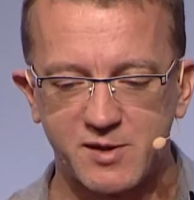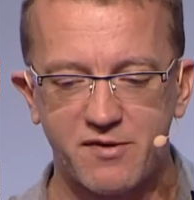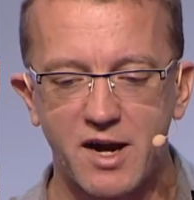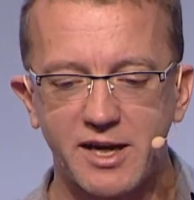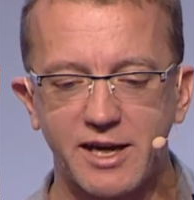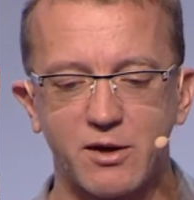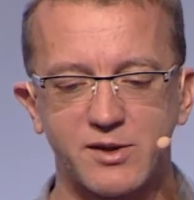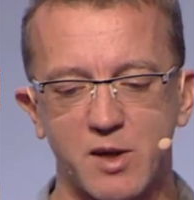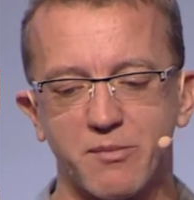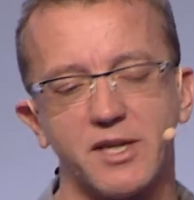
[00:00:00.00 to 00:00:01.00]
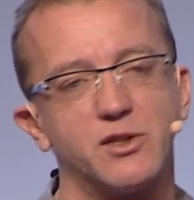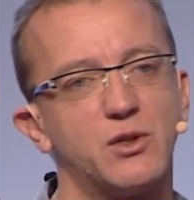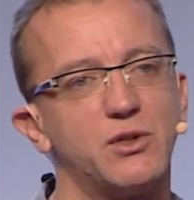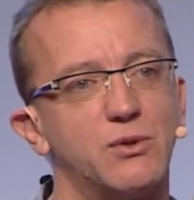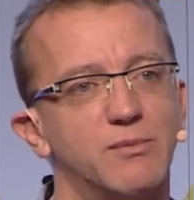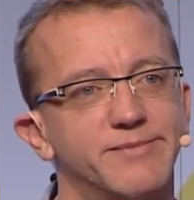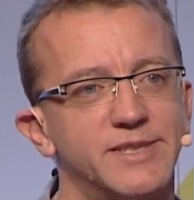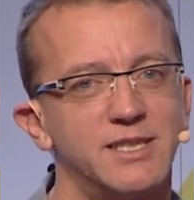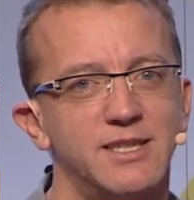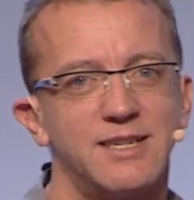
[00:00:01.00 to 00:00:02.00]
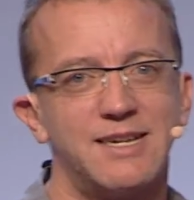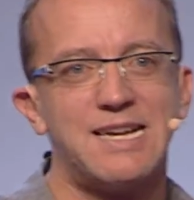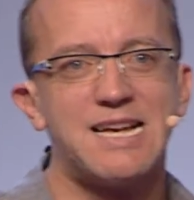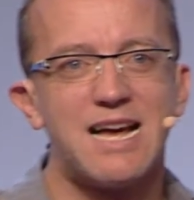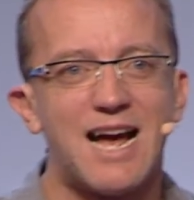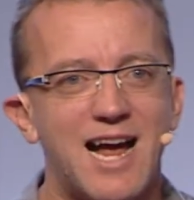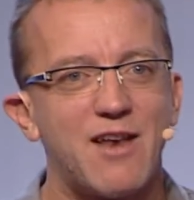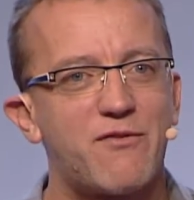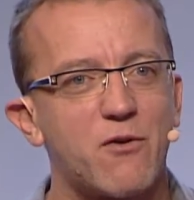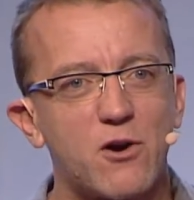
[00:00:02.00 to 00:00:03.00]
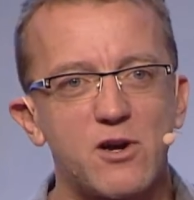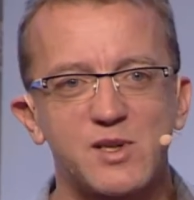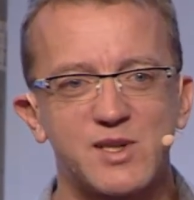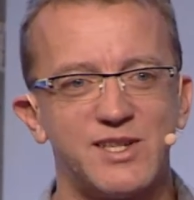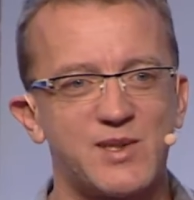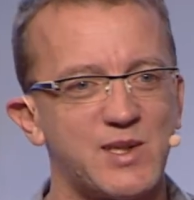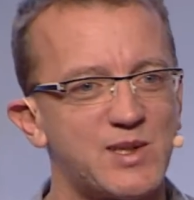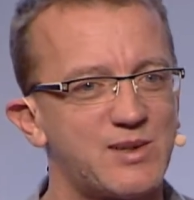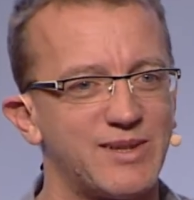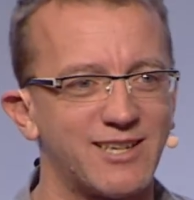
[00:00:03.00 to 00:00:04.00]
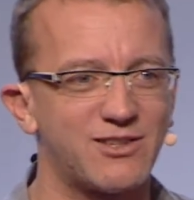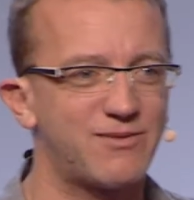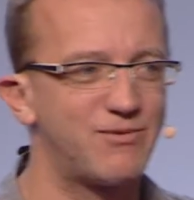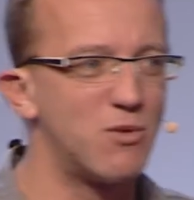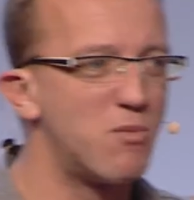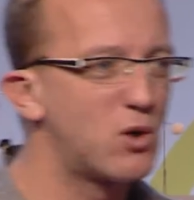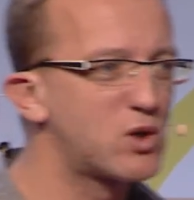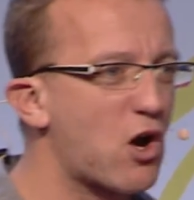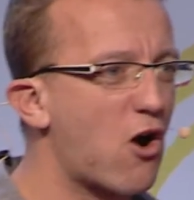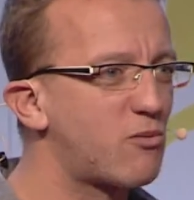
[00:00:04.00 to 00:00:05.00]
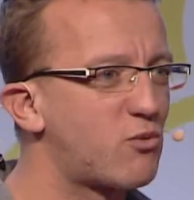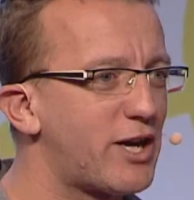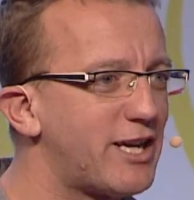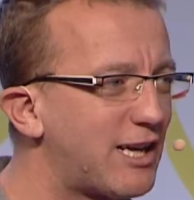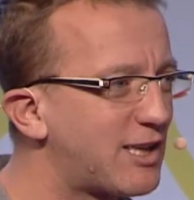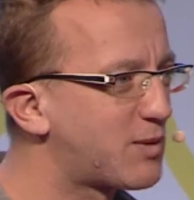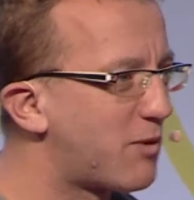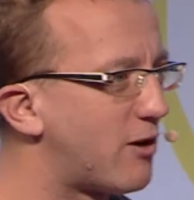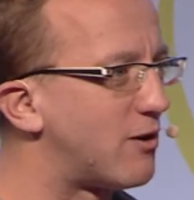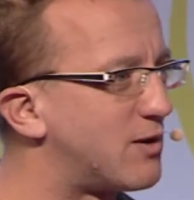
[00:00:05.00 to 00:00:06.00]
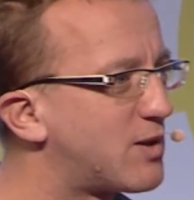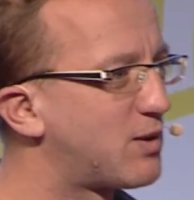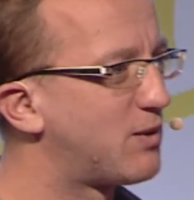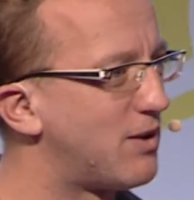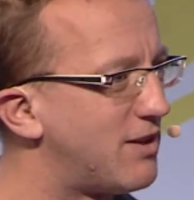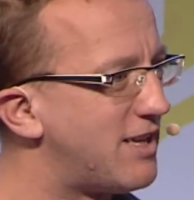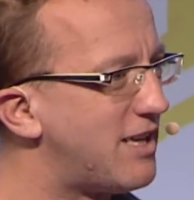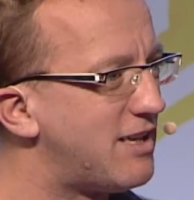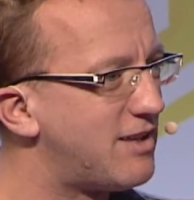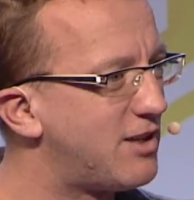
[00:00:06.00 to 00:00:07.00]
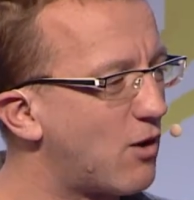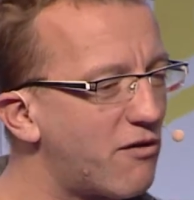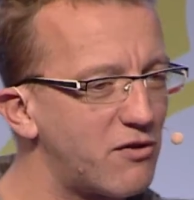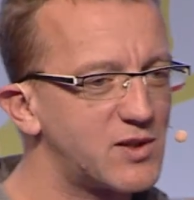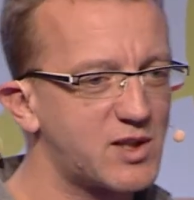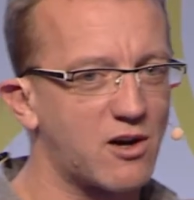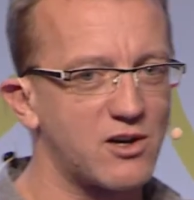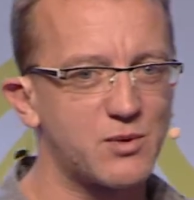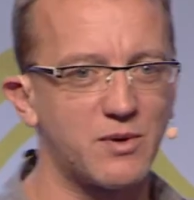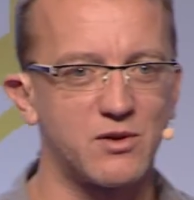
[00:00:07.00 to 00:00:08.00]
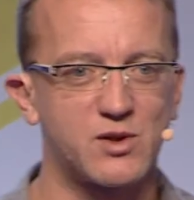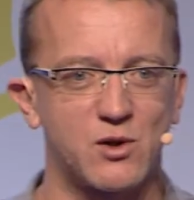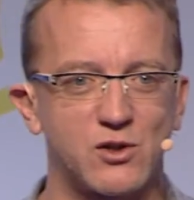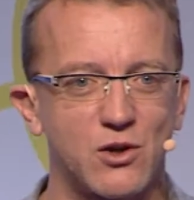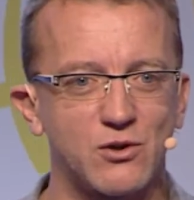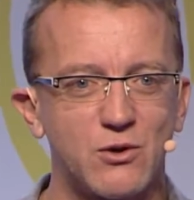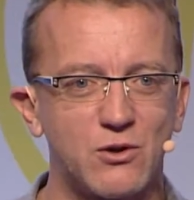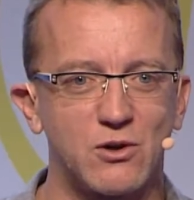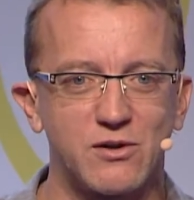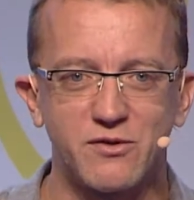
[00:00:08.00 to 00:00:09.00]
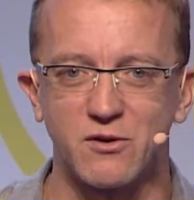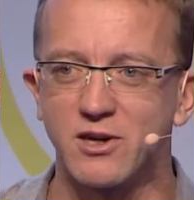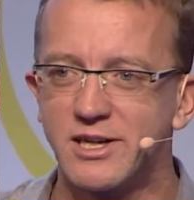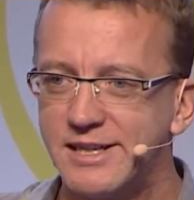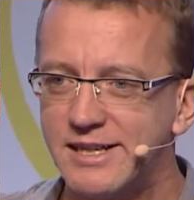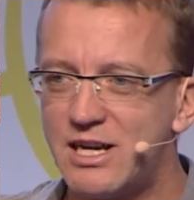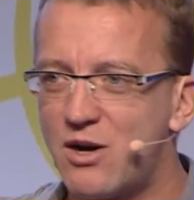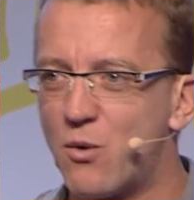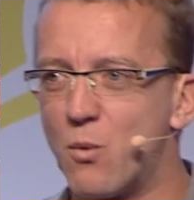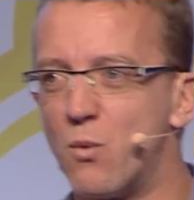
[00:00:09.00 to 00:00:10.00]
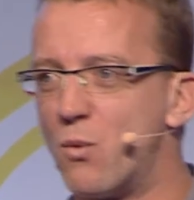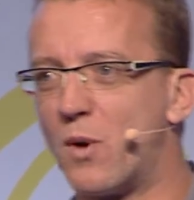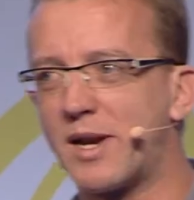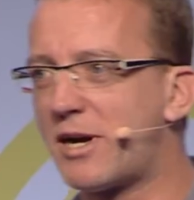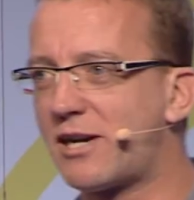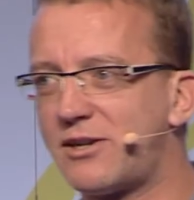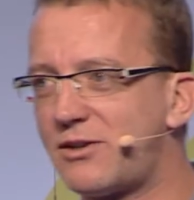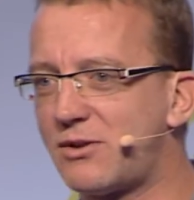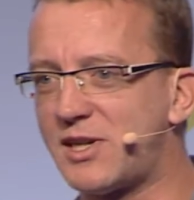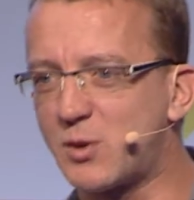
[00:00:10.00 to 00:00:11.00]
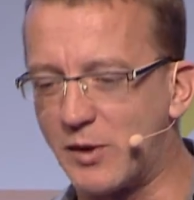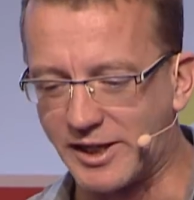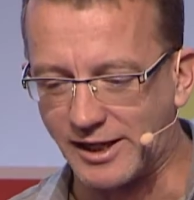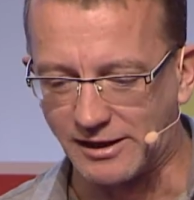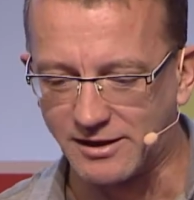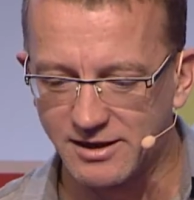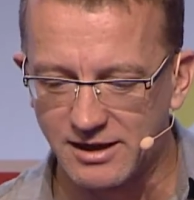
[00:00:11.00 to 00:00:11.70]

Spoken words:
finding something to do. And for us, this is like the most heartbreaking experience. It often starts with a search on Google for, what am I going to do this weekend?